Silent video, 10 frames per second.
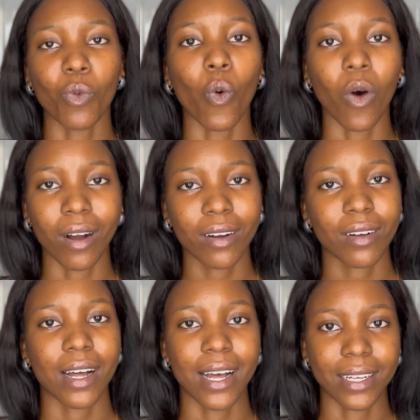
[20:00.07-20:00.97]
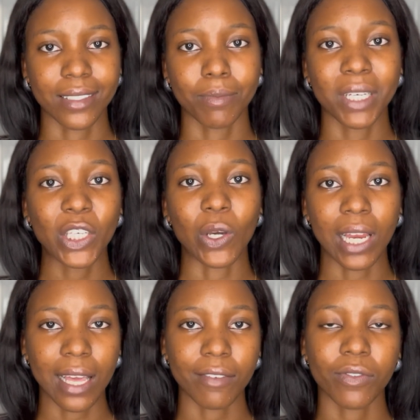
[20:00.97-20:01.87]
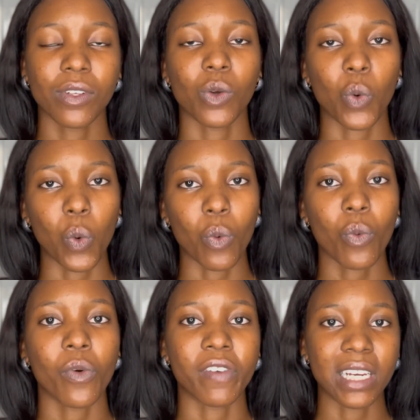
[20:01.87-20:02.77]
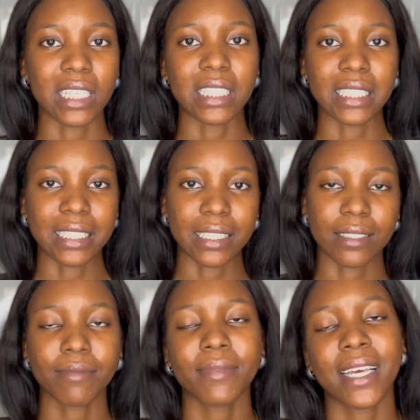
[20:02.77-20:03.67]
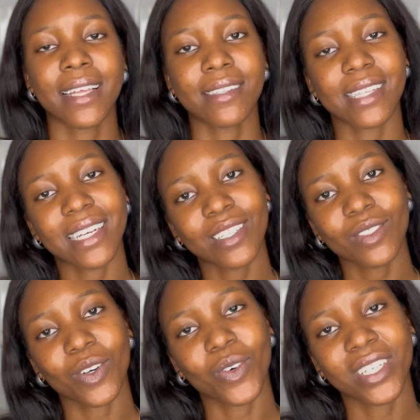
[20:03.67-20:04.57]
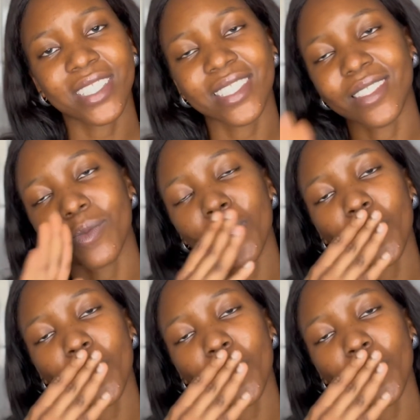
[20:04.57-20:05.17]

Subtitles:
work and make your life go really easy. Thanks for watching.